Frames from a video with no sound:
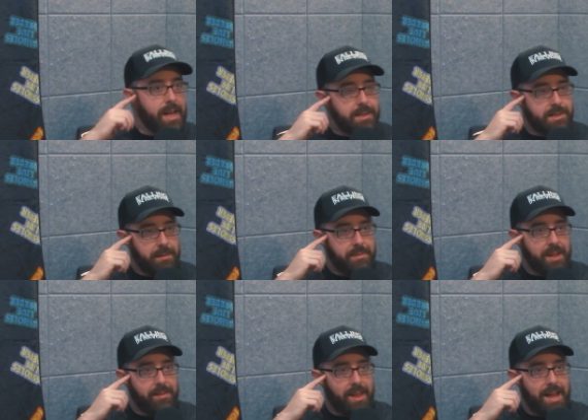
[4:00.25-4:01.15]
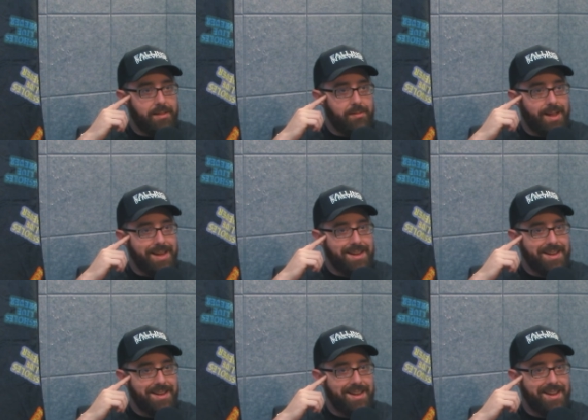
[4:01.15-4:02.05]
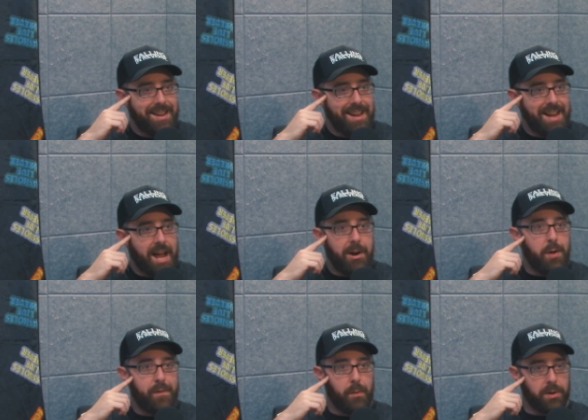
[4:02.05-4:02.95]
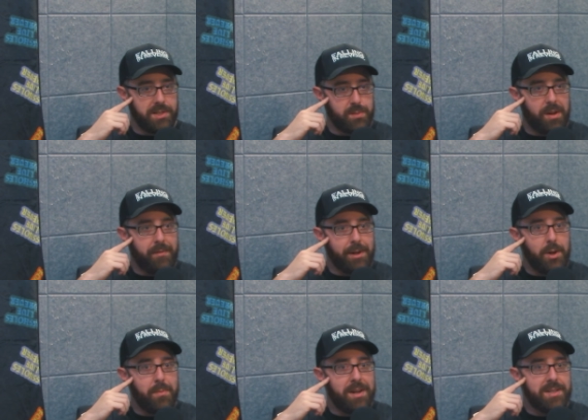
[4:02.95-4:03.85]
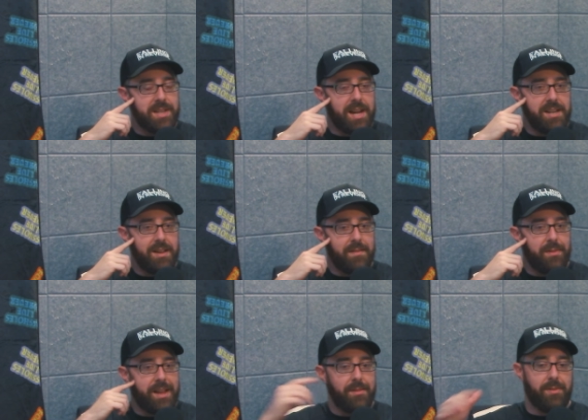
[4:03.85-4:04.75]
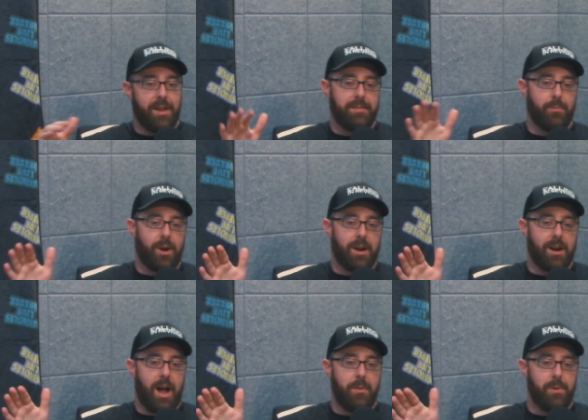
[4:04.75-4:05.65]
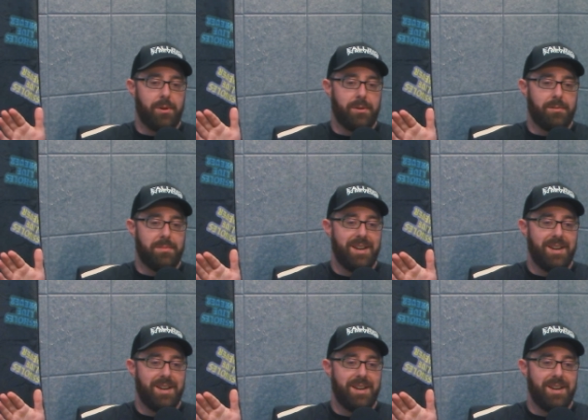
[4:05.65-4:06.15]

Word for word: is something that like and I don't know if it works this way for you, but it's the idea of like like where I will